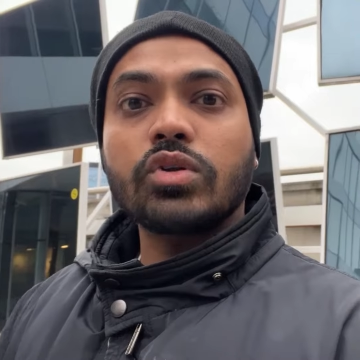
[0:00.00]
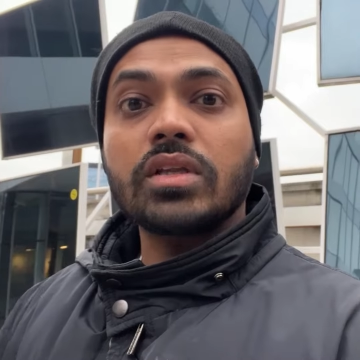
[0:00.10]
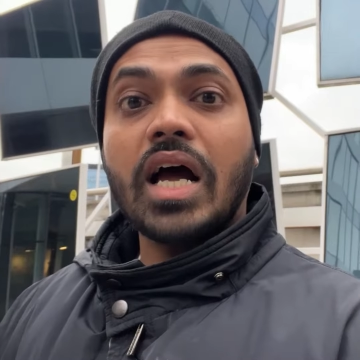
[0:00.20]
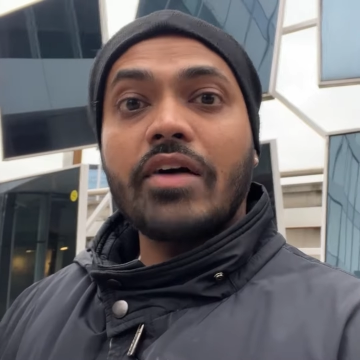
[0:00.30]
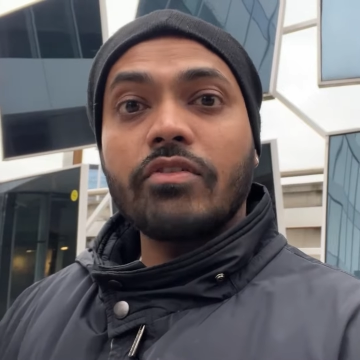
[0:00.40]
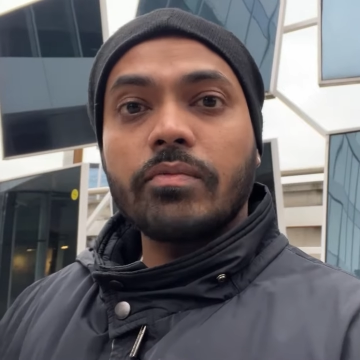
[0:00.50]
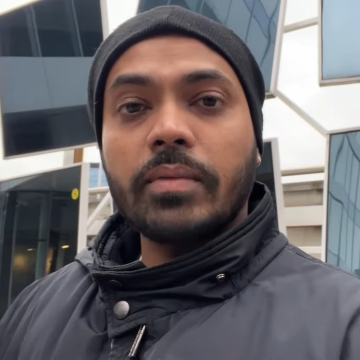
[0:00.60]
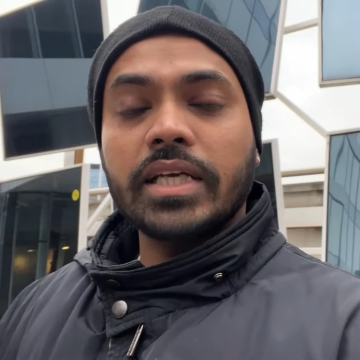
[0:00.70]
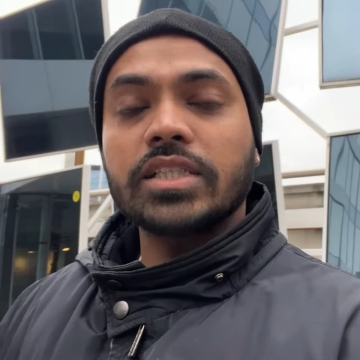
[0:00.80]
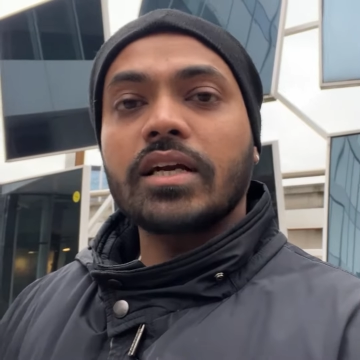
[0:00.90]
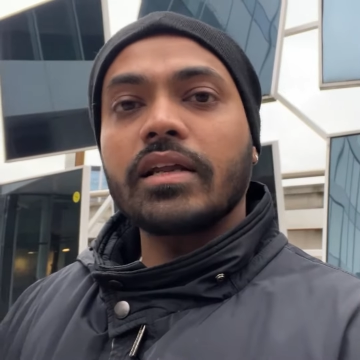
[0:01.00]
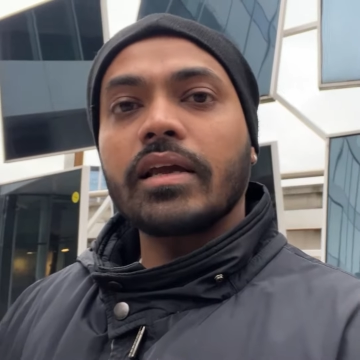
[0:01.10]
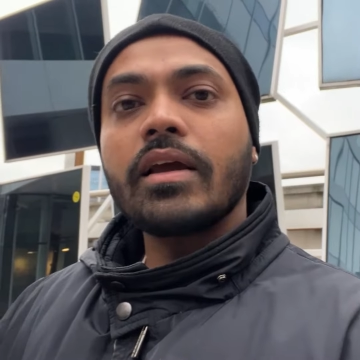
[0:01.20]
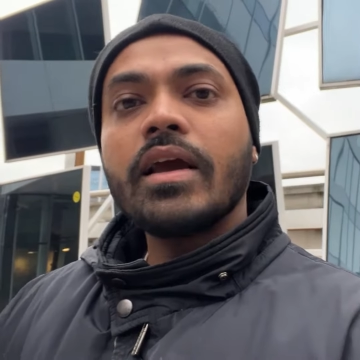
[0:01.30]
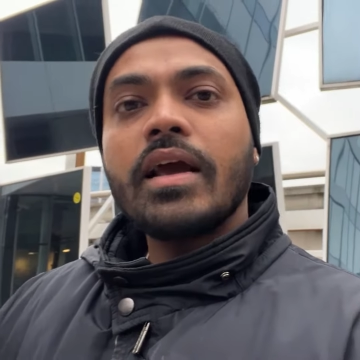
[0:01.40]
than half of my journey
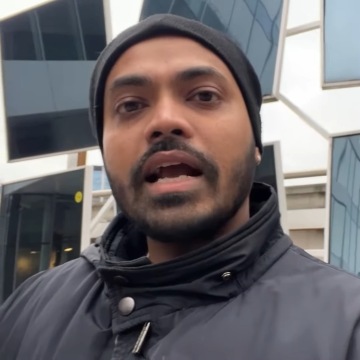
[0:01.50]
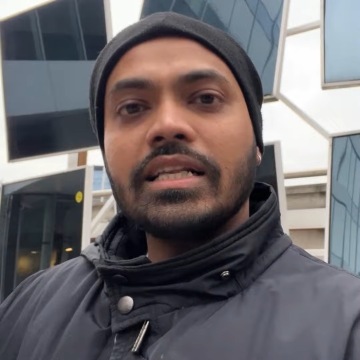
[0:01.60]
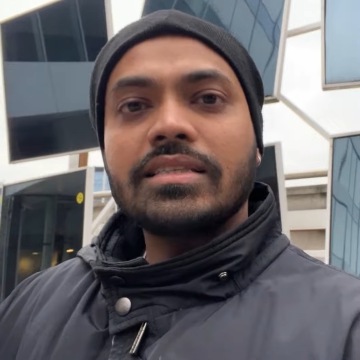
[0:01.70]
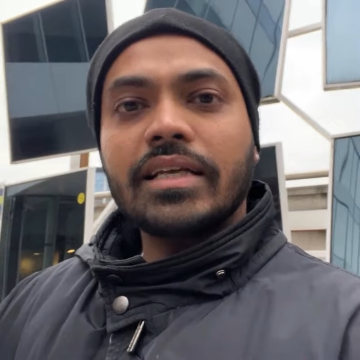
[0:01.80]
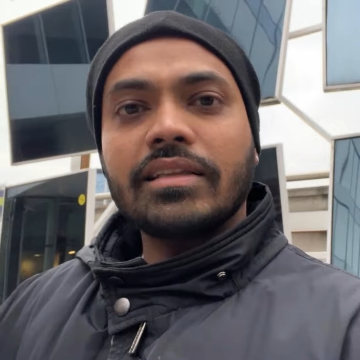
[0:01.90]
inside